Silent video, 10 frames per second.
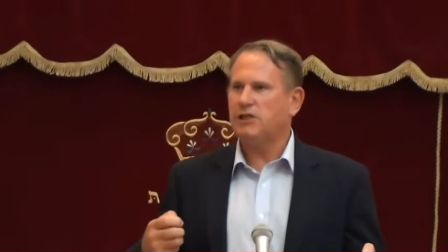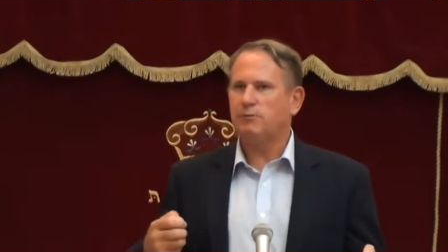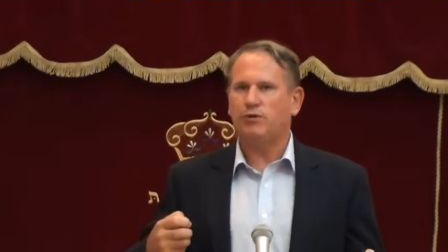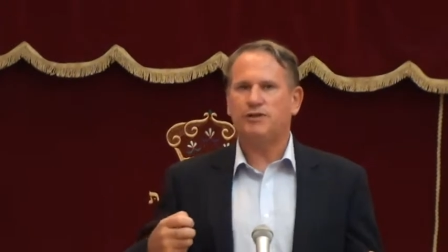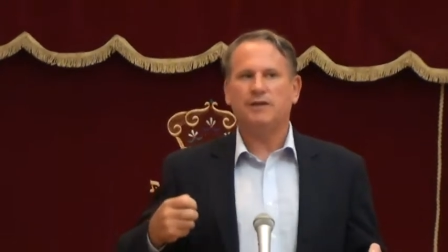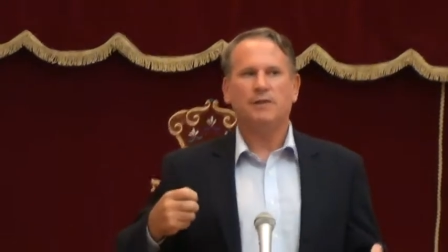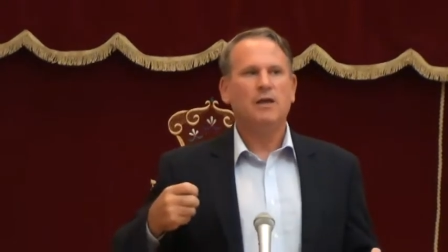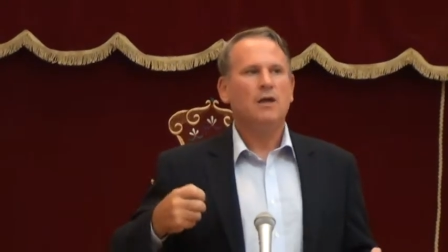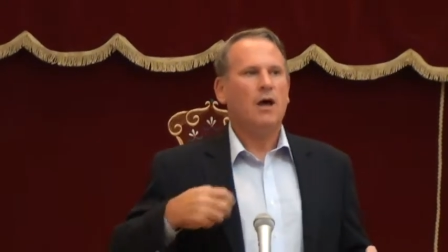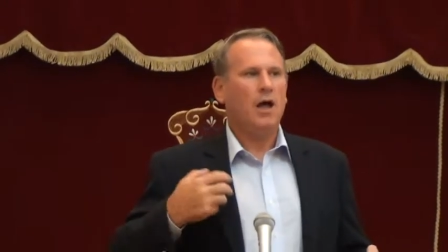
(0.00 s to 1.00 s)
is put in,
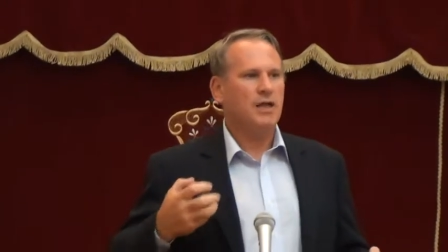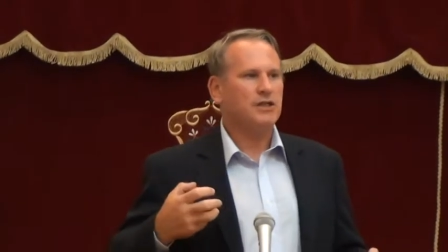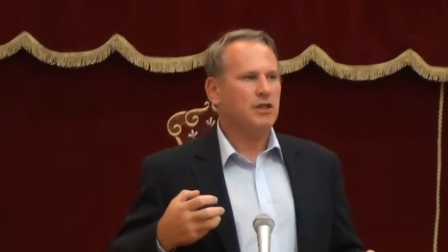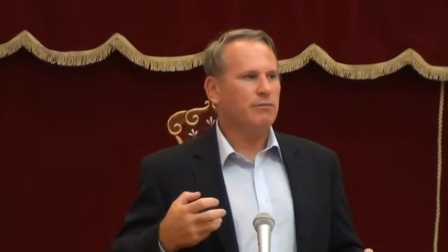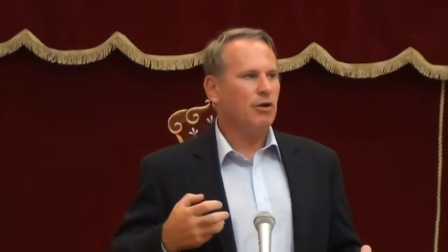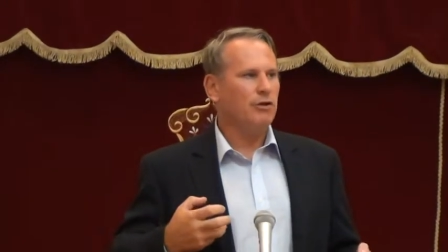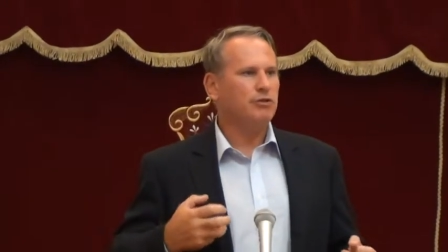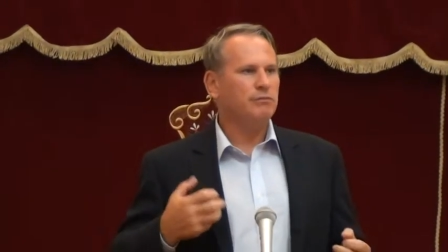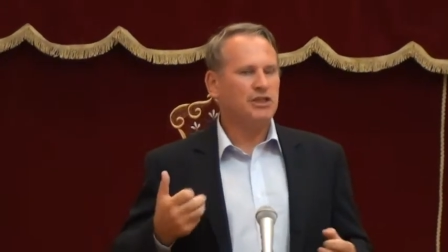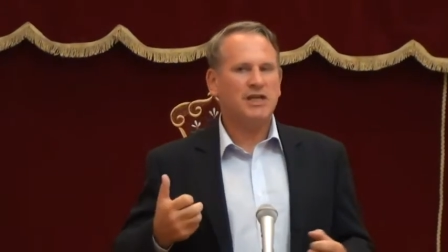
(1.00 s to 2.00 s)
I as a
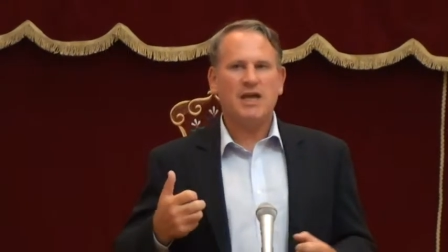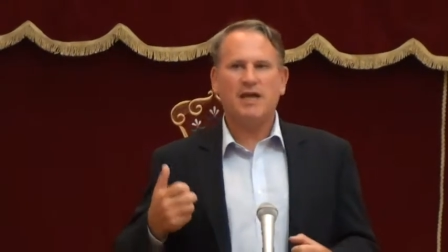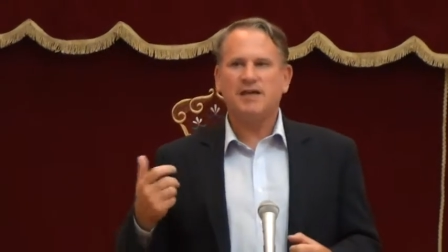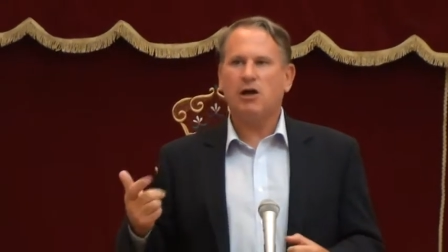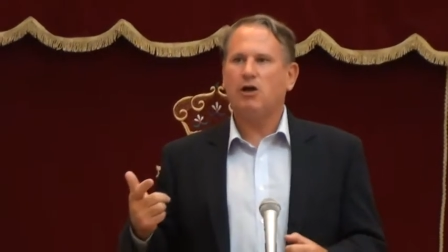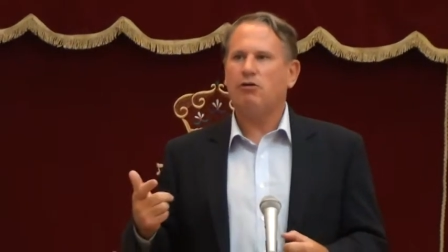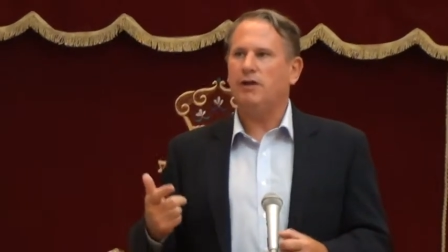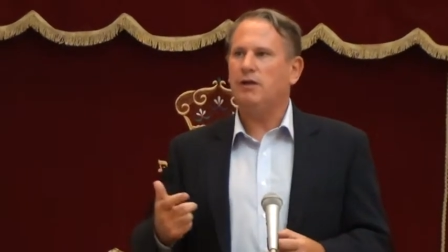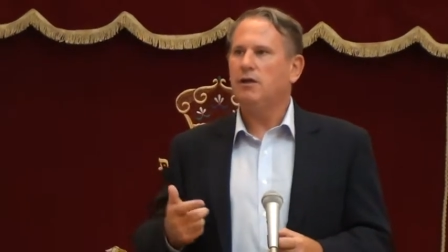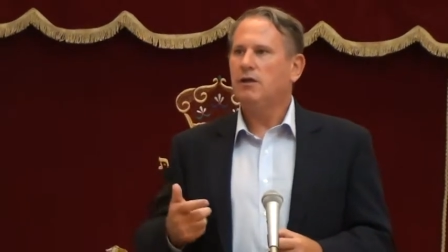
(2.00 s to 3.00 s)
commander am scared,
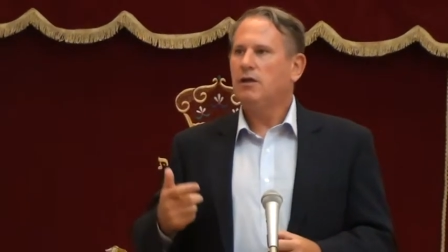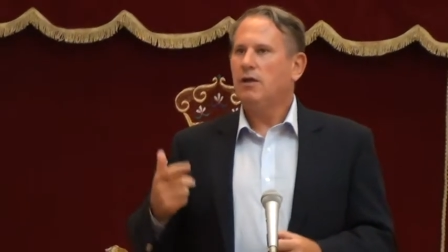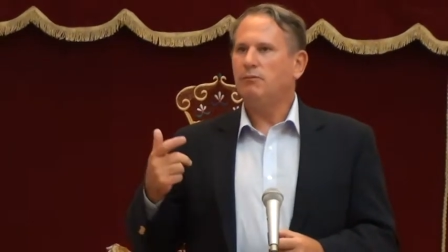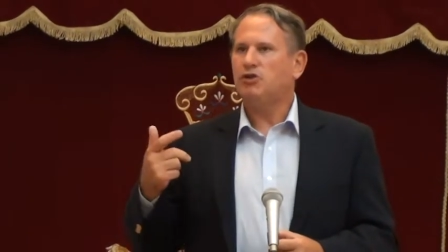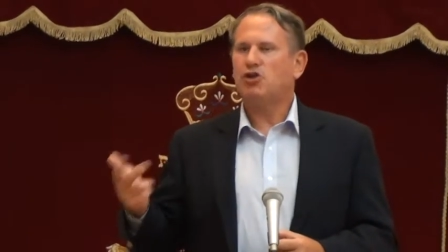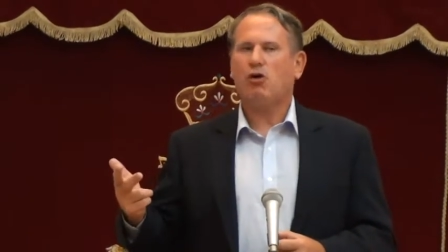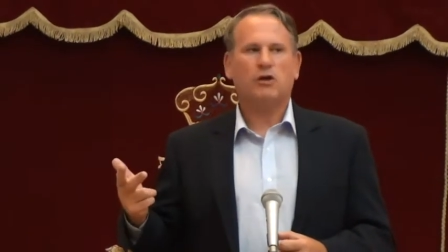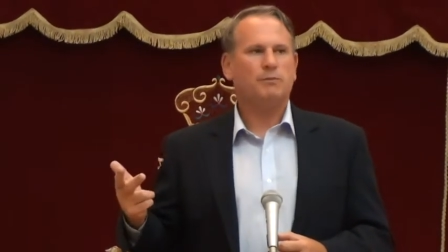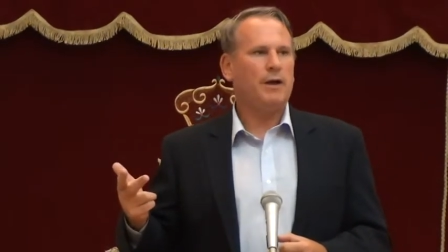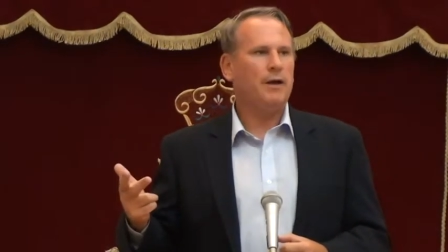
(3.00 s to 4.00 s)
hungry, I'm
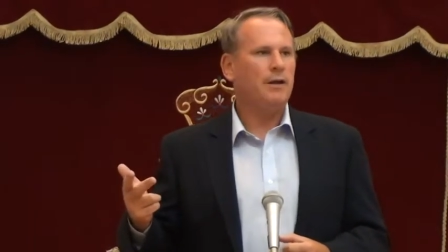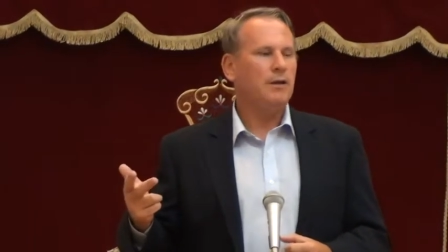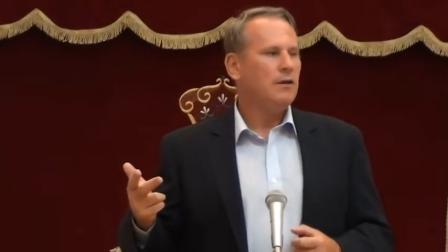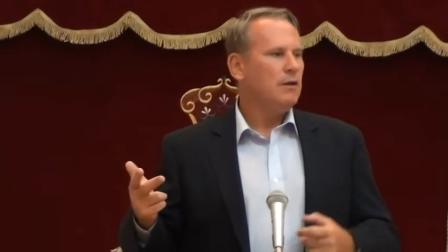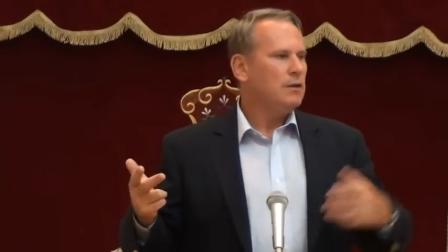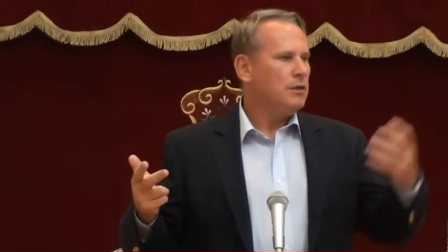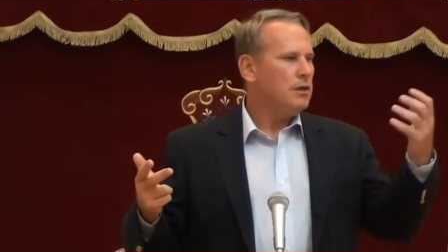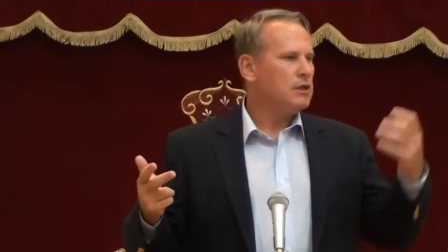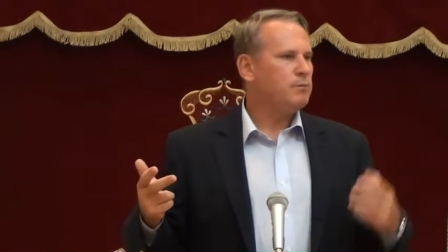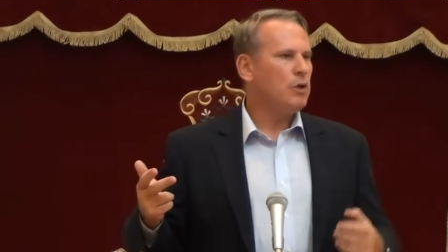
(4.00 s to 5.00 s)
shocked by
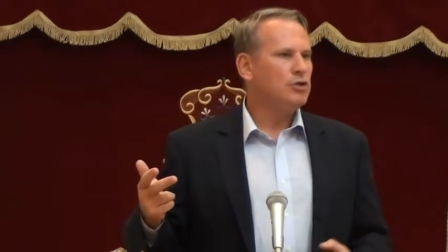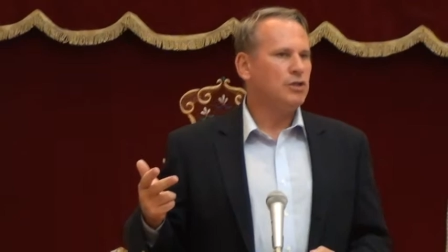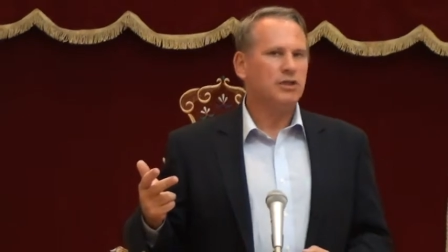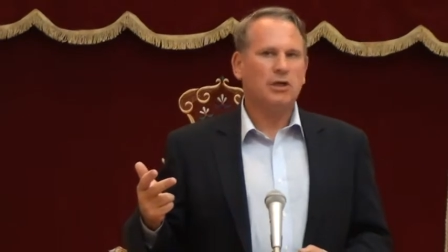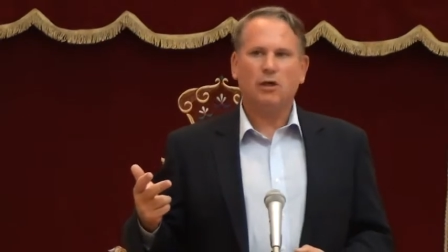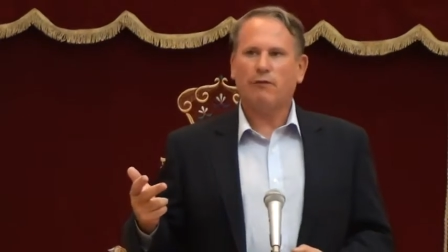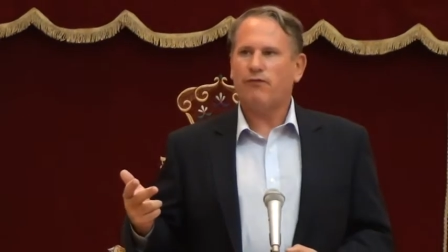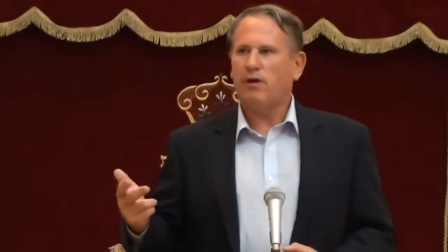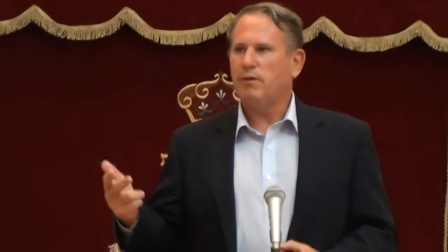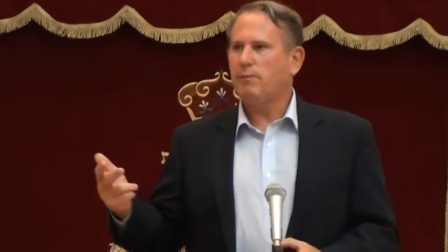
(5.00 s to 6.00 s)
explosions going off
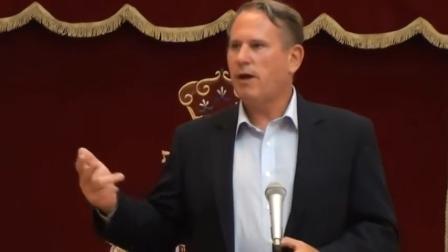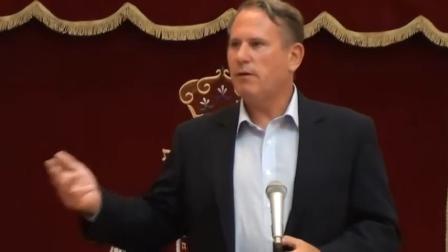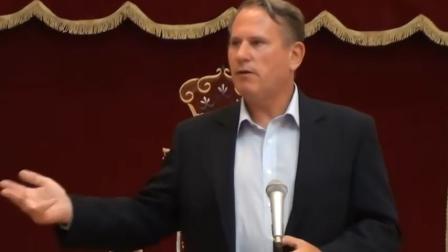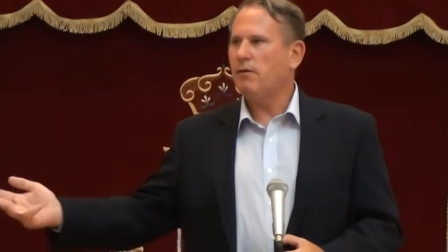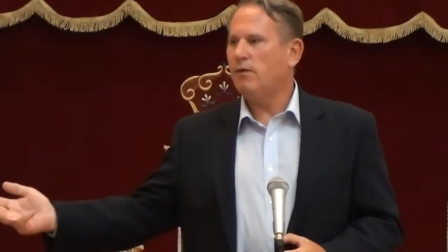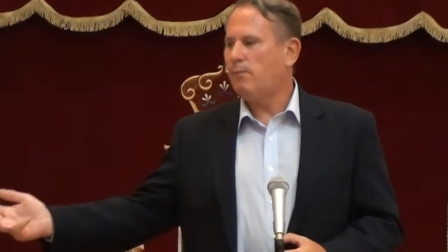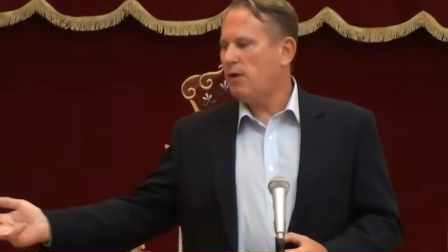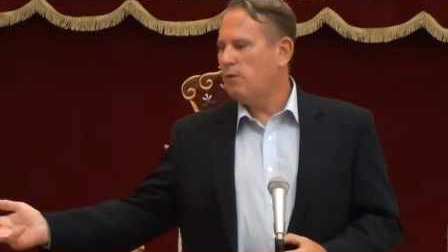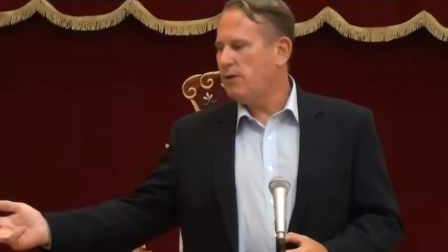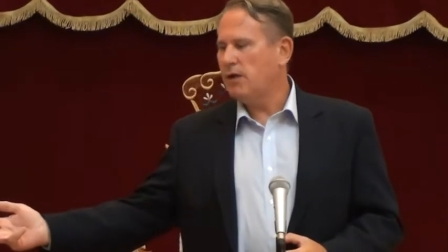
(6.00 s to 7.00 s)
around me, by a
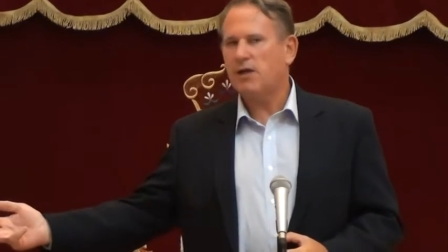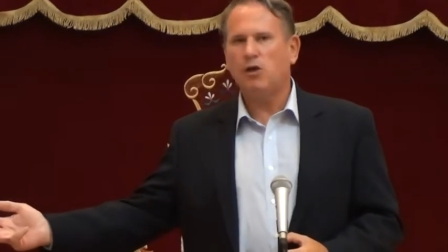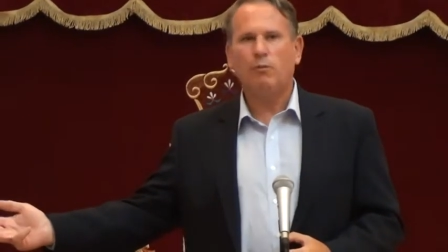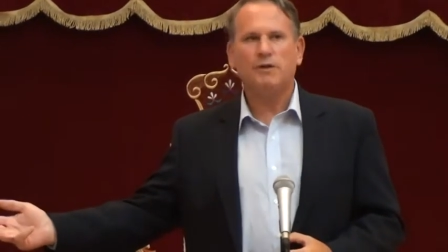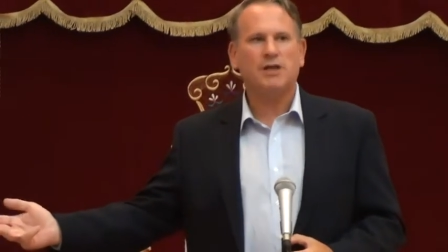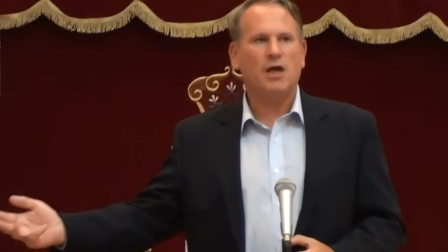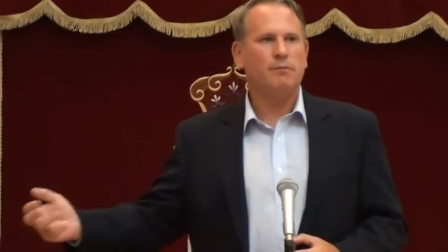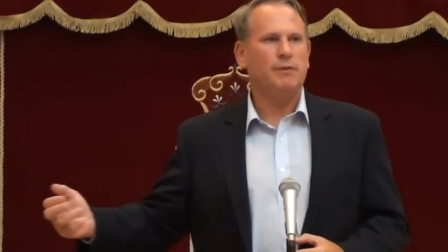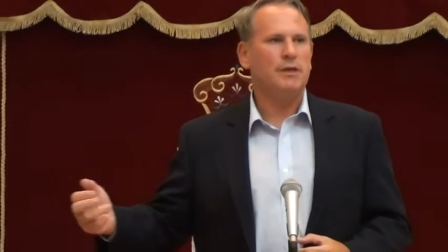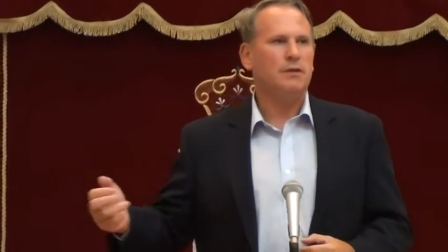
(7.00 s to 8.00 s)
bloke being killed
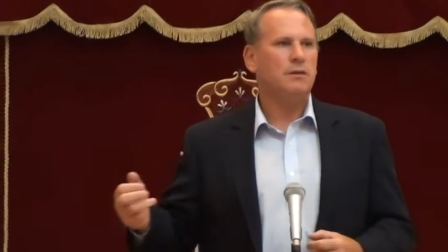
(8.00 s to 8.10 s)
beside me,